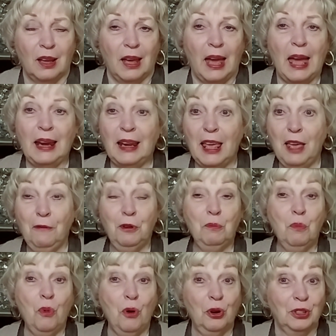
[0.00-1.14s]
And even
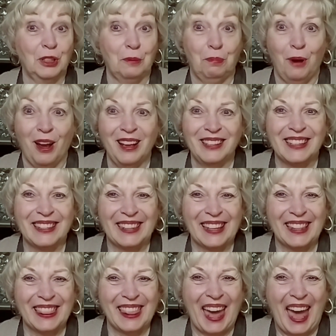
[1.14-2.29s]
more surprising
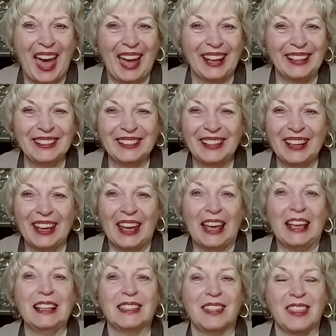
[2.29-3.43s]
than that
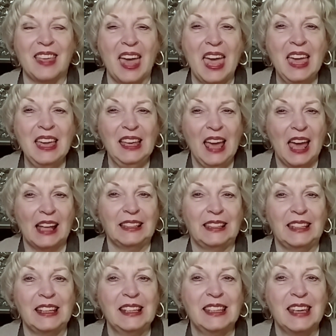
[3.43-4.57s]
is they
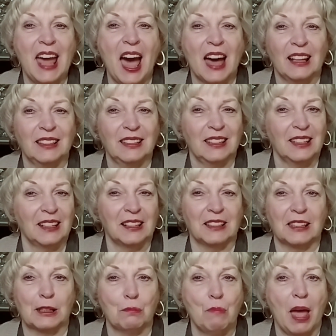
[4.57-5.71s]
did not
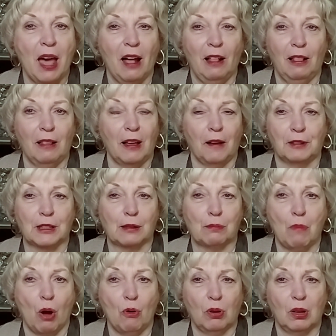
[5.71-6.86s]
smell of
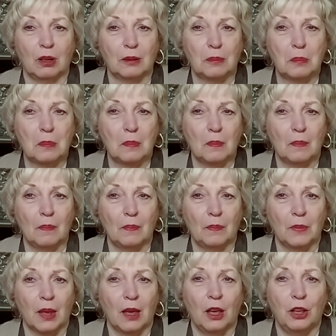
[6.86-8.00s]
smoke.
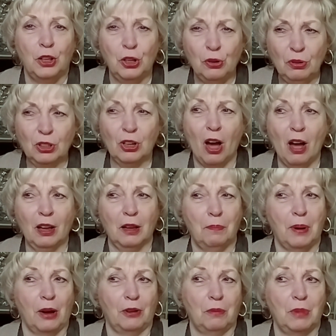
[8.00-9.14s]
You talk
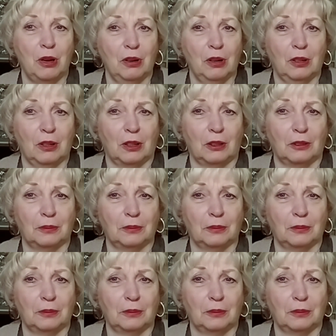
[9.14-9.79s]
about a miracle.